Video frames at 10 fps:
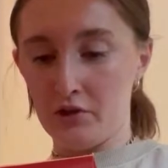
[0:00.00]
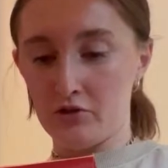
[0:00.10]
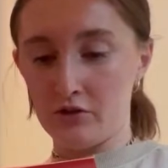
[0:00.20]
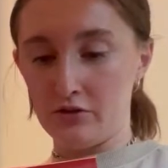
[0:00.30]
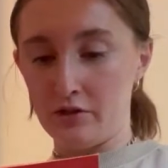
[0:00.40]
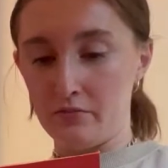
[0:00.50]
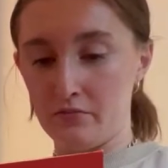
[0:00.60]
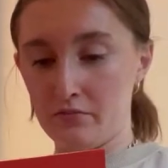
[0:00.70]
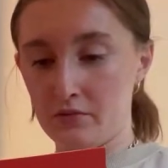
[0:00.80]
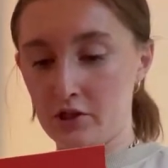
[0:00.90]
chocolate chip
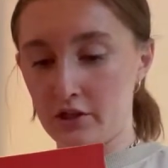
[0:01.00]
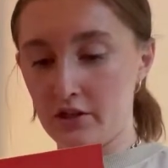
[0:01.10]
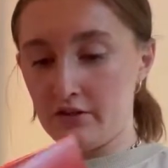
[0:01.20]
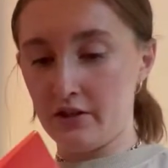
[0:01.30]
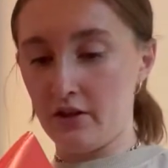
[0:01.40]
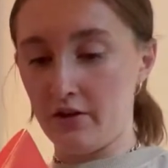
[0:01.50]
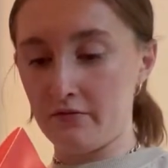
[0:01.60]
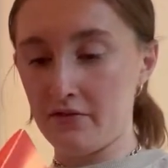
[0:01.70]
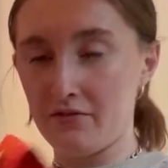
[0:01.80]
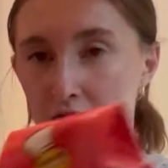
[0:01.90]
cookies. He
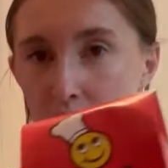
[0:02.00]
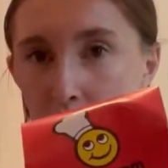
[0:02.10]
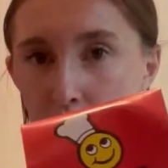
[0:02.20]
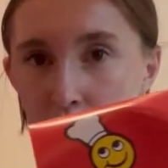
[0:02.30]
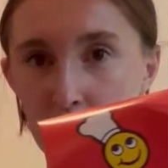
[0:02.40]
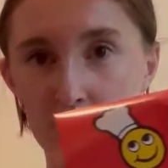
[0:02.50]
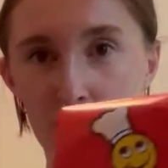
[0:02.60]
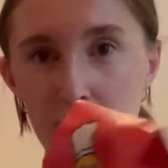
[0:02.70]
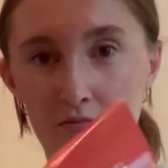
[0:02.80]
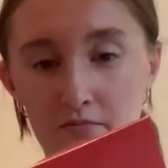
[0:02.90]
loves oatmeal chocolate chip.
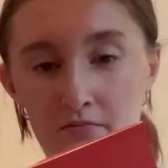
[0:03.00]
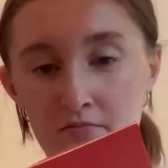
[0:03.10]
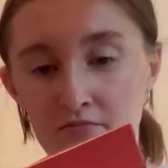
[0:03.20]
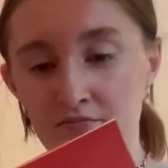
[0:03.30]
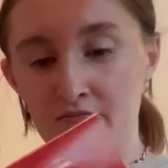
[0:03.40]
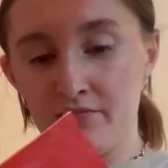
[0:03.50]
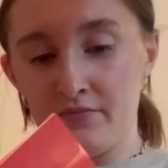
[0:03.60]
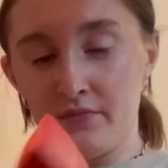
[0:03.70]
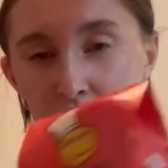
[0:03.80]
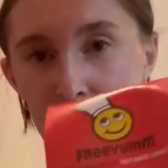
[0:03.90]

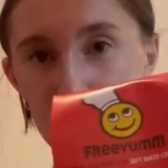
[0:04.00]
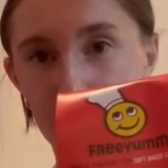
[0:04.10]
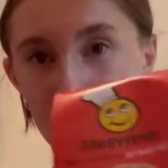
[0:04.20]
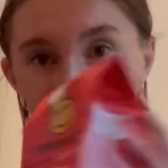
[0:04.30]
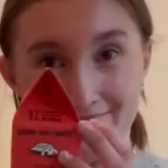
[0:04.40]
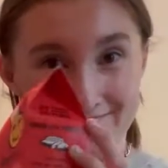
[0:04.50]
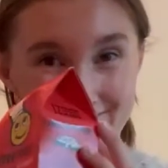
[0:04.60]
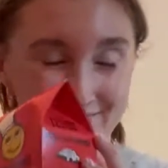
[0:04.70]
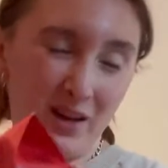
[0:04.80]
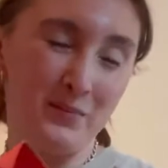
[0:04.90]
So,
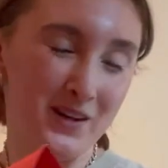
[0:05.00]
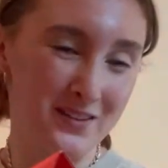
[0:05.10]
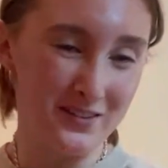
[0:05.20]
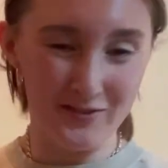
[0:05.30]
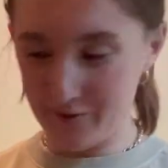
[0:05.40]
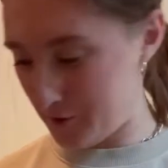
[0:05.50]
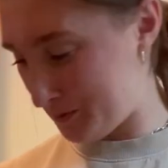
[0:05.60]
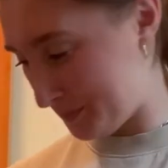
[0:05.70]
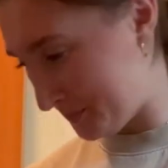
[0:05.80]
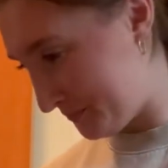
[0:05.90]
I'm a nice sister.
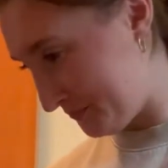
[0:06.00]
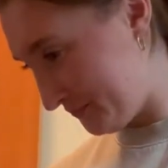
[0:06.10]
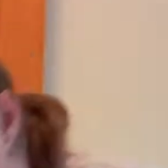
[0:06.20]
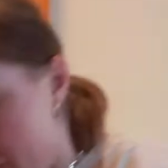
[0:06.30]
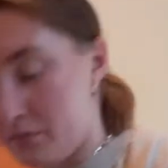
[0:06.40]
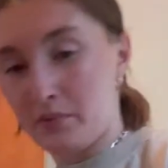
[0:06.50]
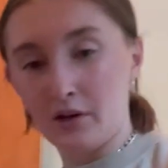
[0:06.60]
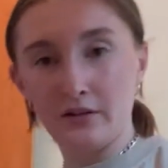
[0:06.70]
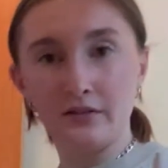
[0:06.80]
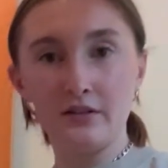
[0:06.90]
Some
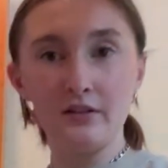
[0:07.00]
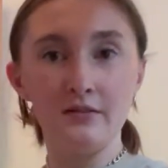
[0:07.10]
pasta.